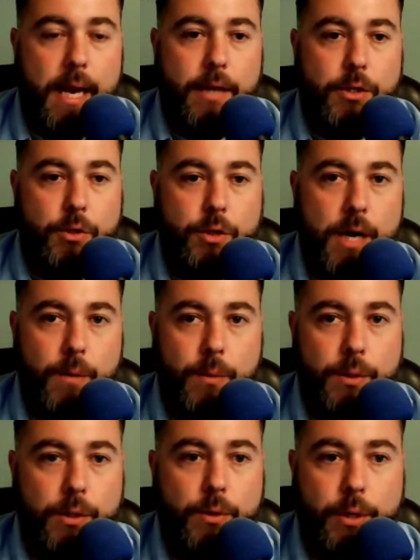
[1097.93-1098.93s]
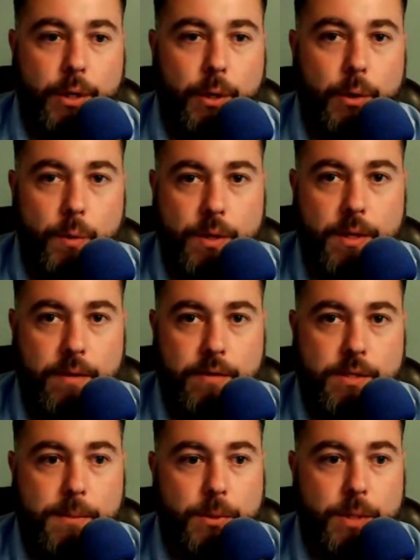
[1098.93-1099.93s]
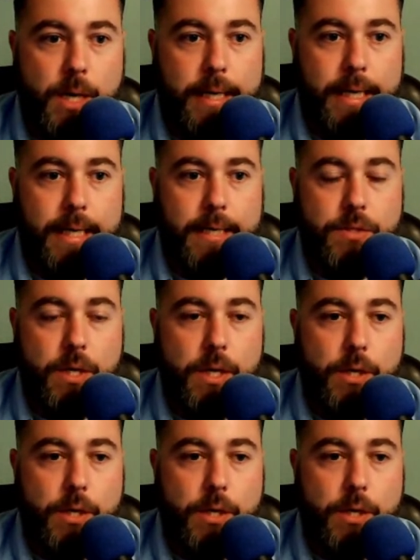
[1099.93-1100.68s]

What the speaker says: and your dog will literally go to where the invisible dog is.